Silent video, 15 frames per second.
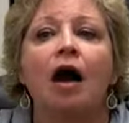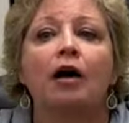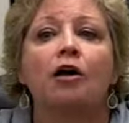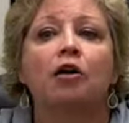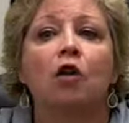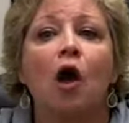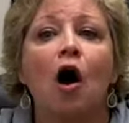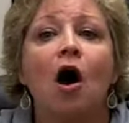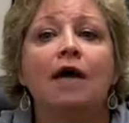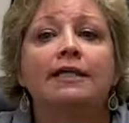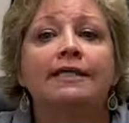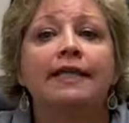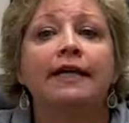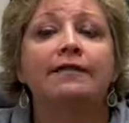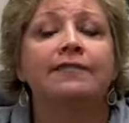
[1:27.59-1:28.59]
A
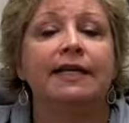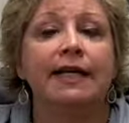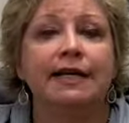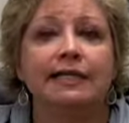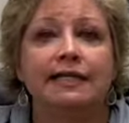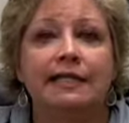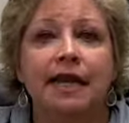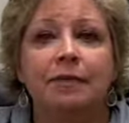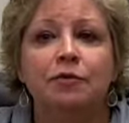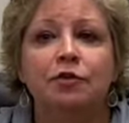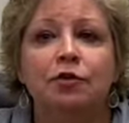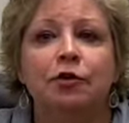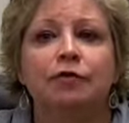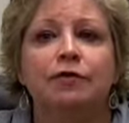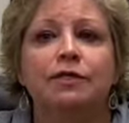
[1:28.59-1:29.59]
gloss gives
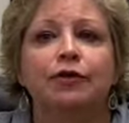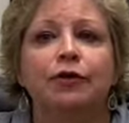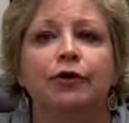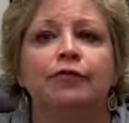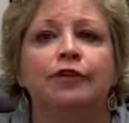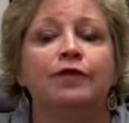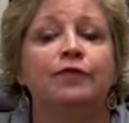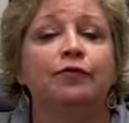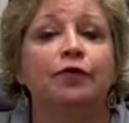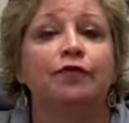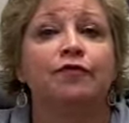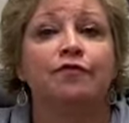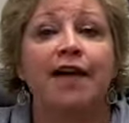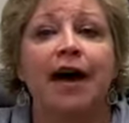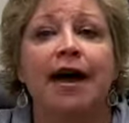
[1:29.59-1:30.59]
exceptional surface for
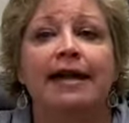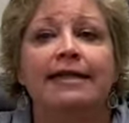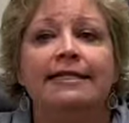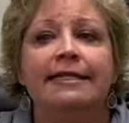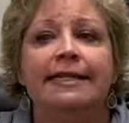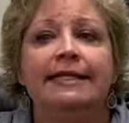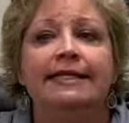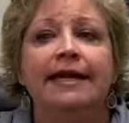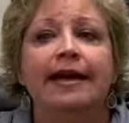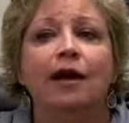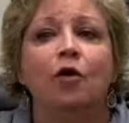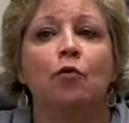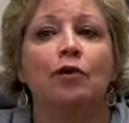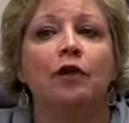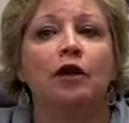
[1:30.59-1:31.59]
fine
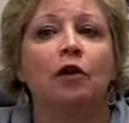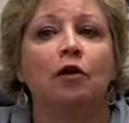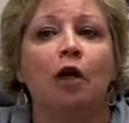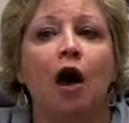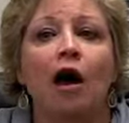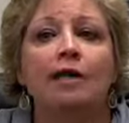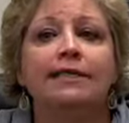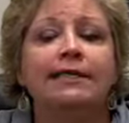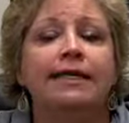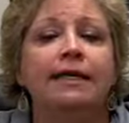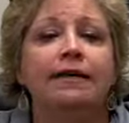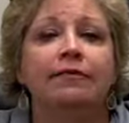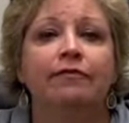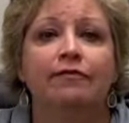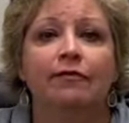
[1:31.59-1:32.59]
detail with a
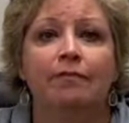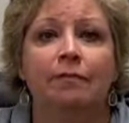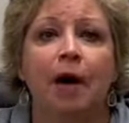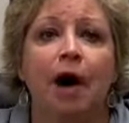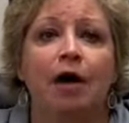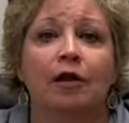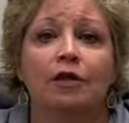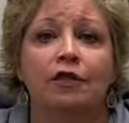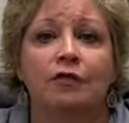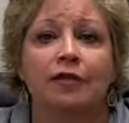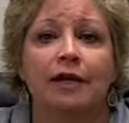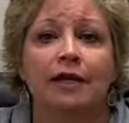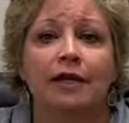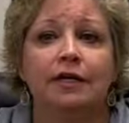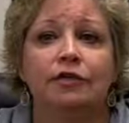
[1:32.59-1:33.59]
glossy, polished
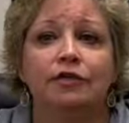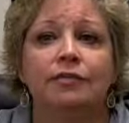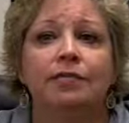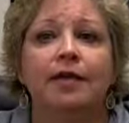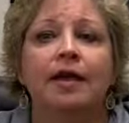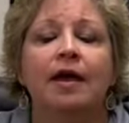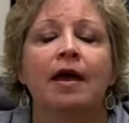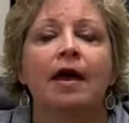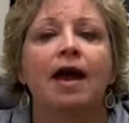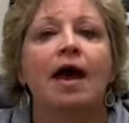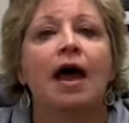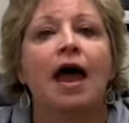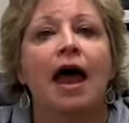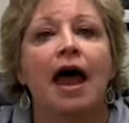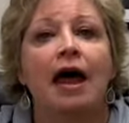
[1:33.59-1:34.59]
finish.
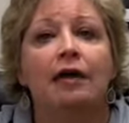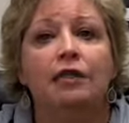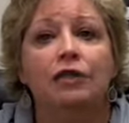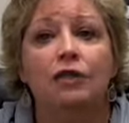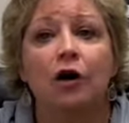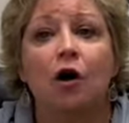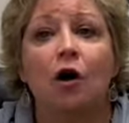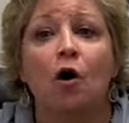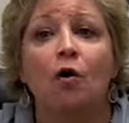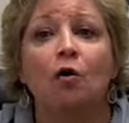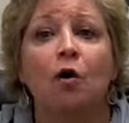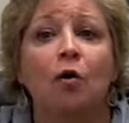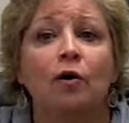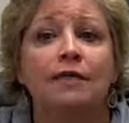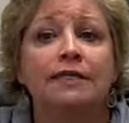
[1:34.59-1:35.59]
A
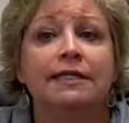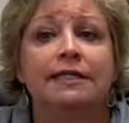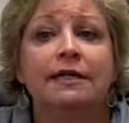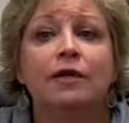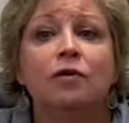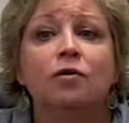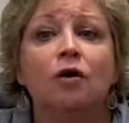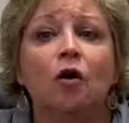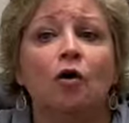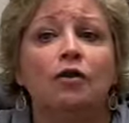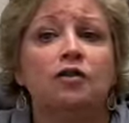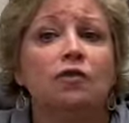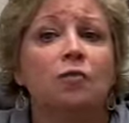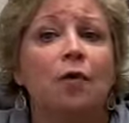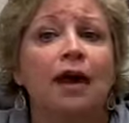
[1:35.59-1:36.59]
dull or silk
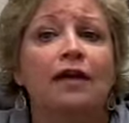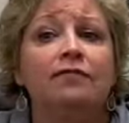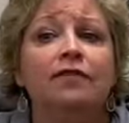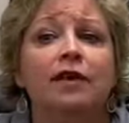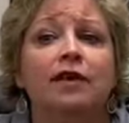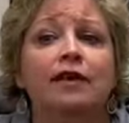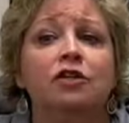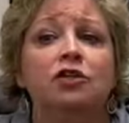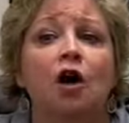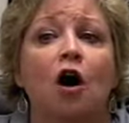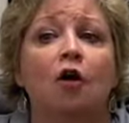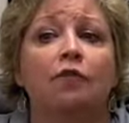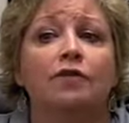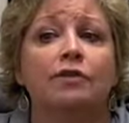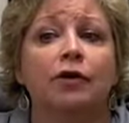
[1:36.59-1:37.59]
or suede finish
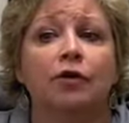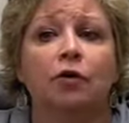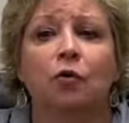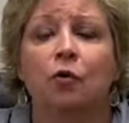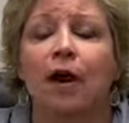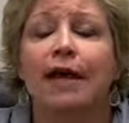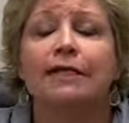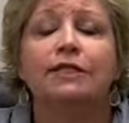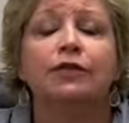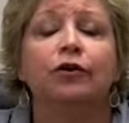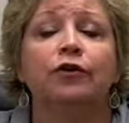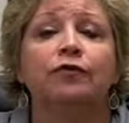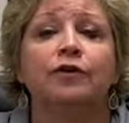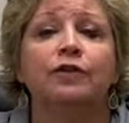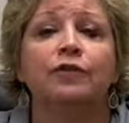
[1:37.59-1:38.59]
offers a great
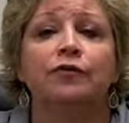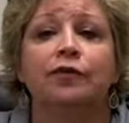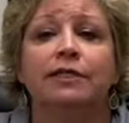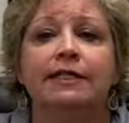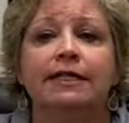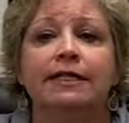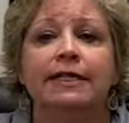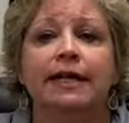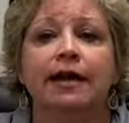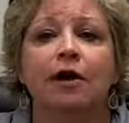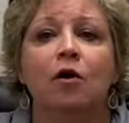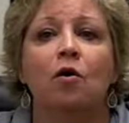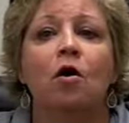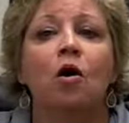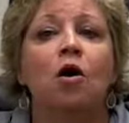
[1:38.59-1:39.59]
surface for
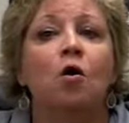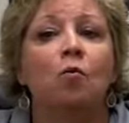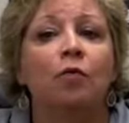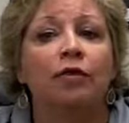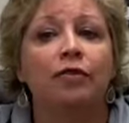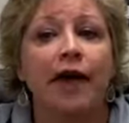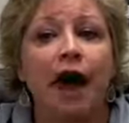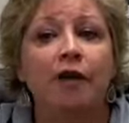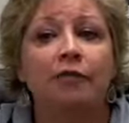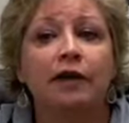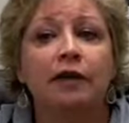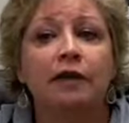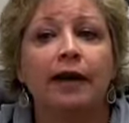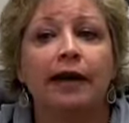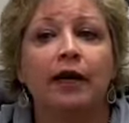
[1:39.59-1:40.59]
detail without
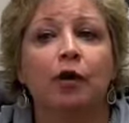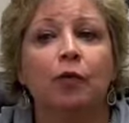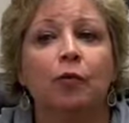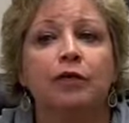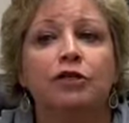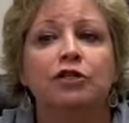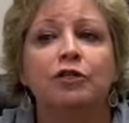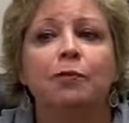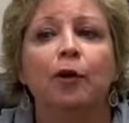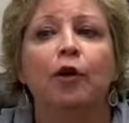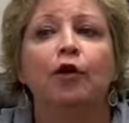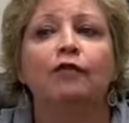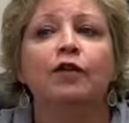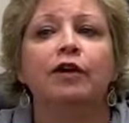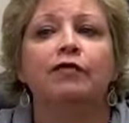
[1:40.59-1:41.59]
the glare, which is
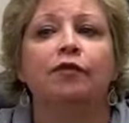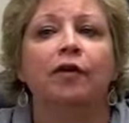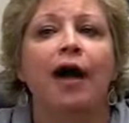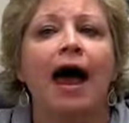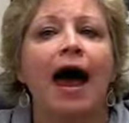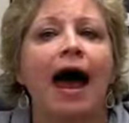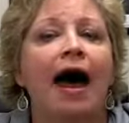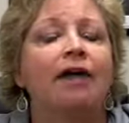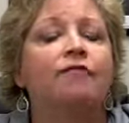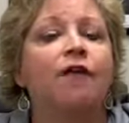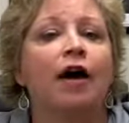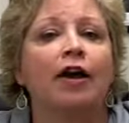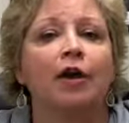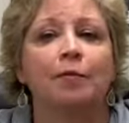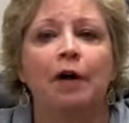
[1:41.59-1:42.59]
perfect for high
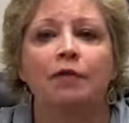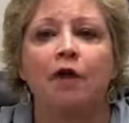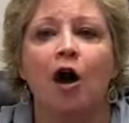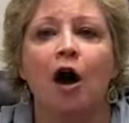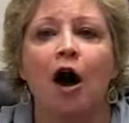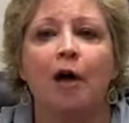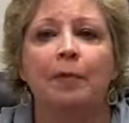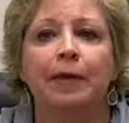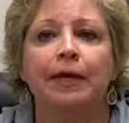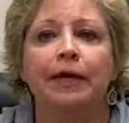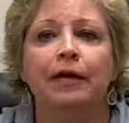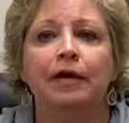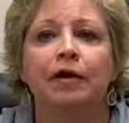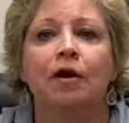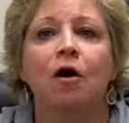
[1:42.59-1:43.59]
volume of
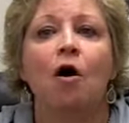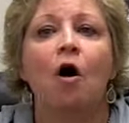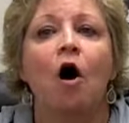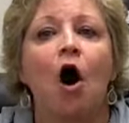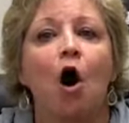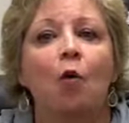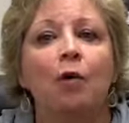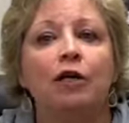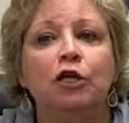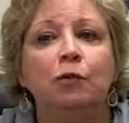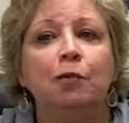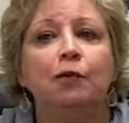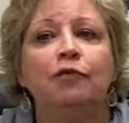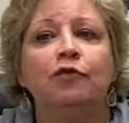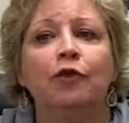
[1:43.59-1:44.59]
copy or when
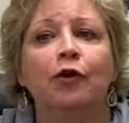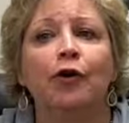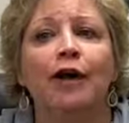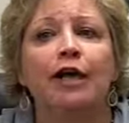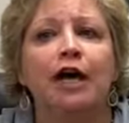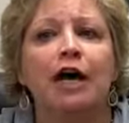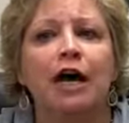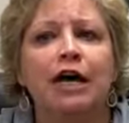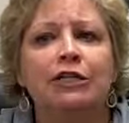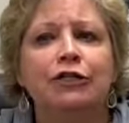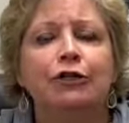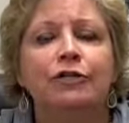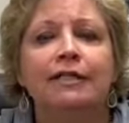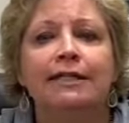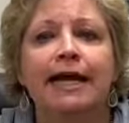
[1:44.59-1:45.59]
you prefer an
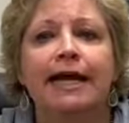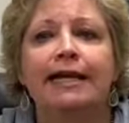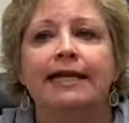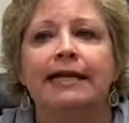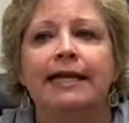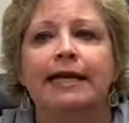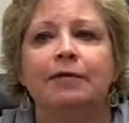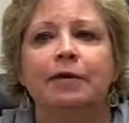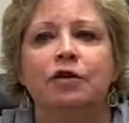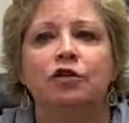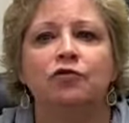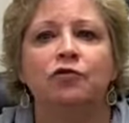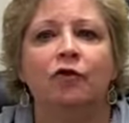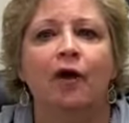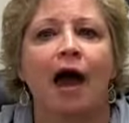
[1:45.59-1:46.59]
understated
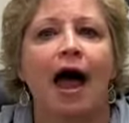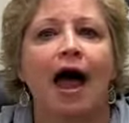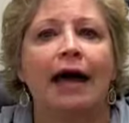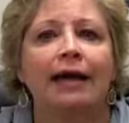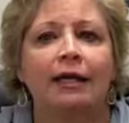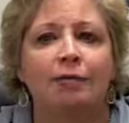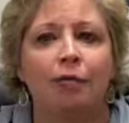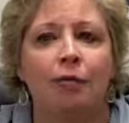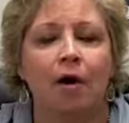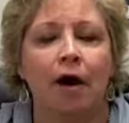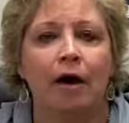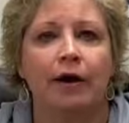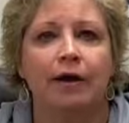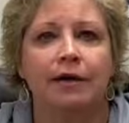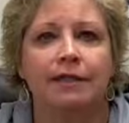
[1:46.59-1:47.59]
image for high-end
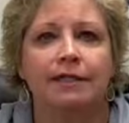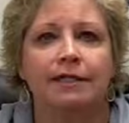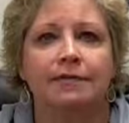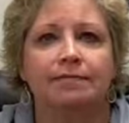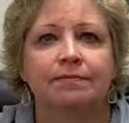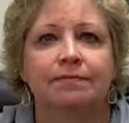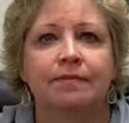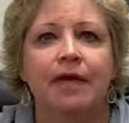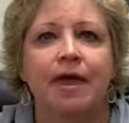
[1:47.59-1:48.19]
products.